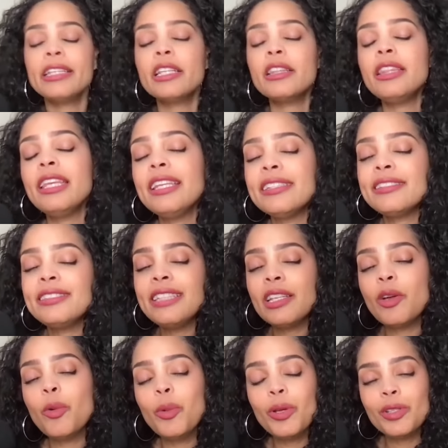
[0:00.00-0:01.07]
thing is,
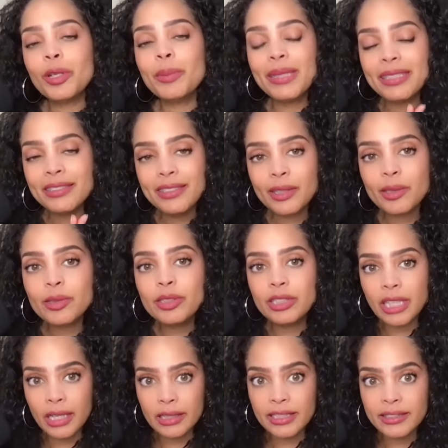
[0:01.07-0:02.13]
single William is still
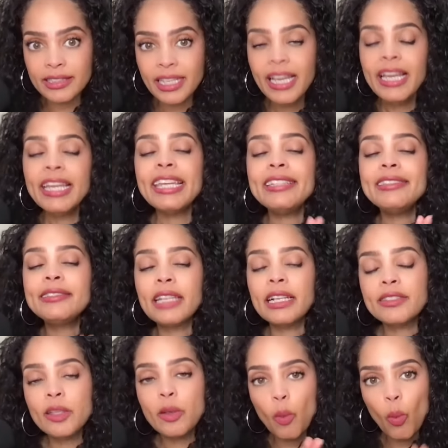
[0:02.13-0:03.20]
jealous. He
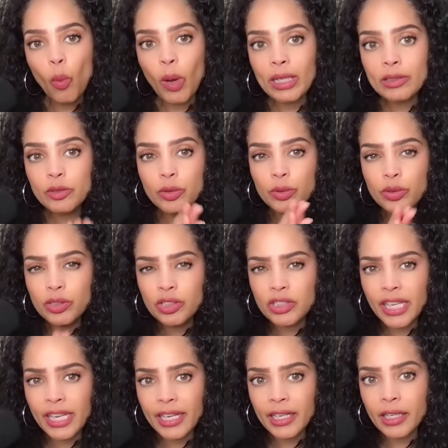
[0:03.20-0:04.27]
doesn't want to
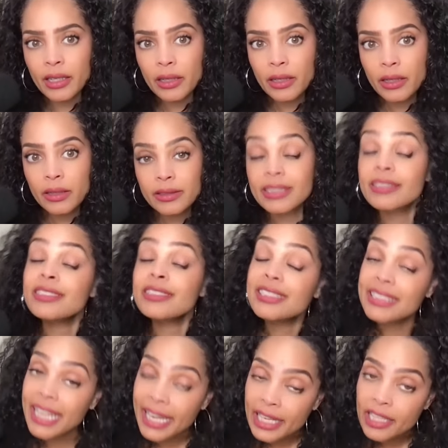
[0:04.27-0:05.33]
share the
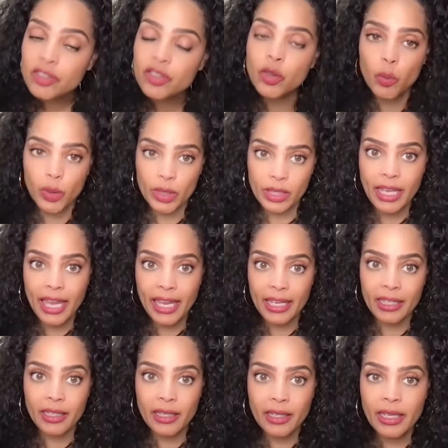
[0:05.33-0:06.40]
stage with Kate.
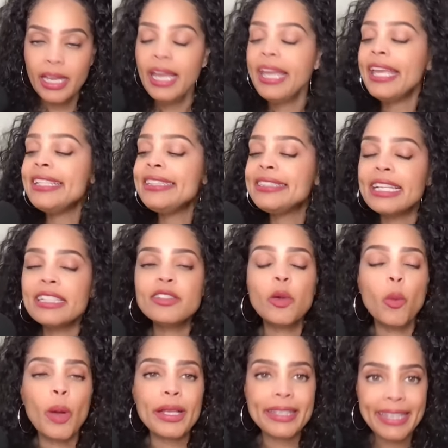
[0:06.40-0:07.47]
He doesn't
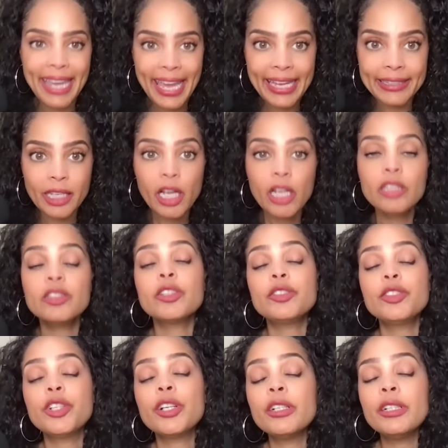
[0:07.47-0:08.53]
want Kate to
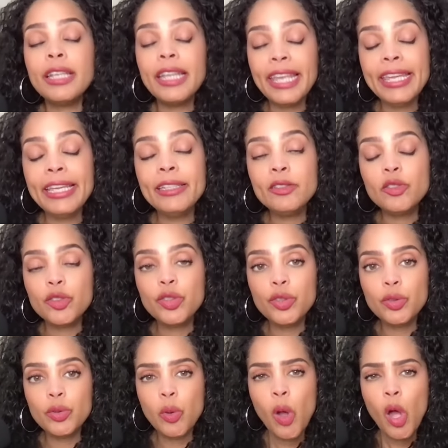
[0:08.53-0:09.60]
turn
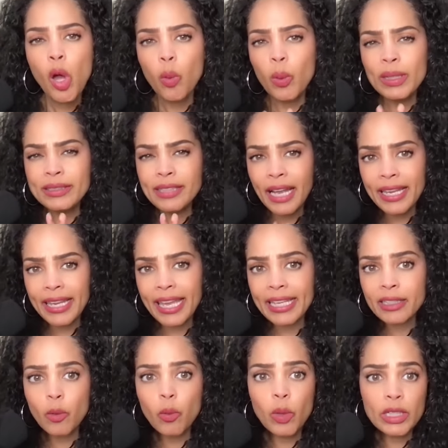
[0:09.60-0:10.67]
into what Diana
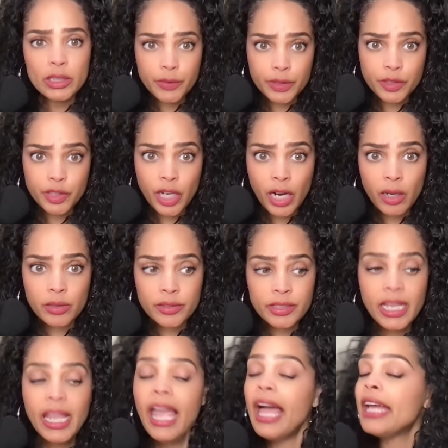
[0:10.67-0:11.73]
was for Charles.
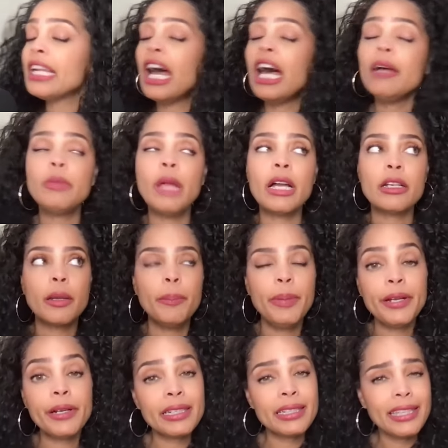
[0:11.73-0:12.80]
And I'm not
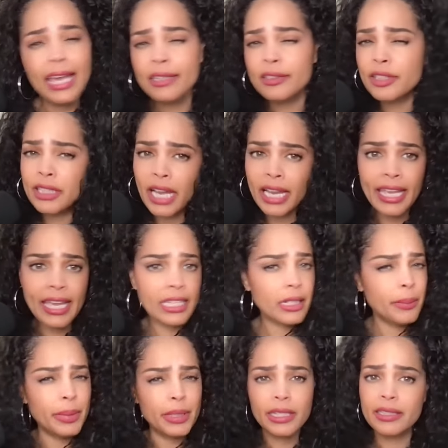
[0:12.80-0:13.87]
comparing Kate to Diana
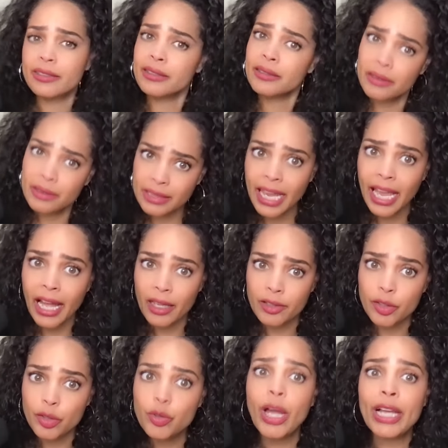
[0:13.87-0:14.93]
because, yeah,
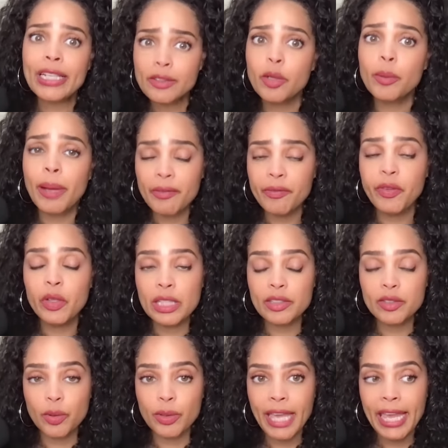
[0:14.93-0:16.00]
you guys know my feelings
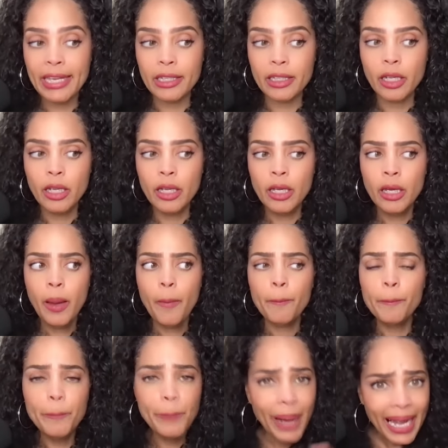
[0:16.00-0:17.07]
on Kate.
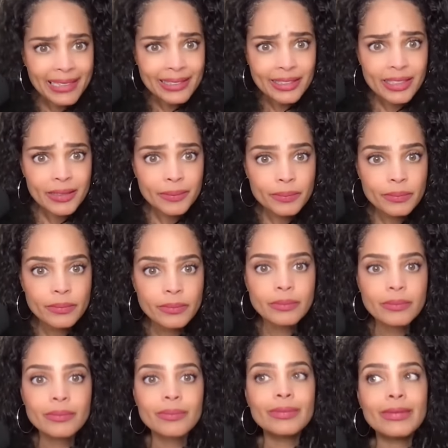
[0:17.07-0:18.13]
But
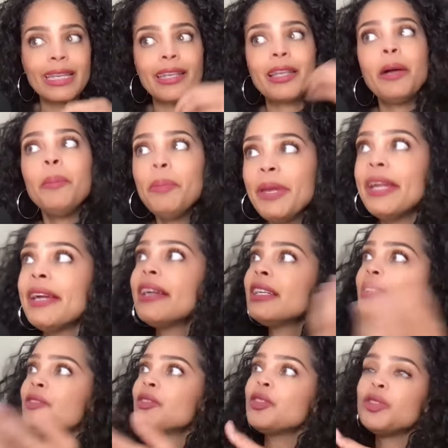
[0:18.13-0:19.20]

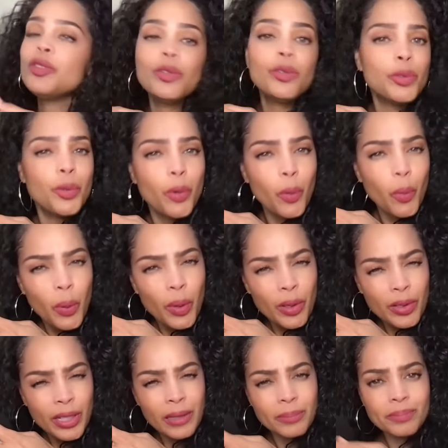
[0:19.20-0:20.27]
compared to William,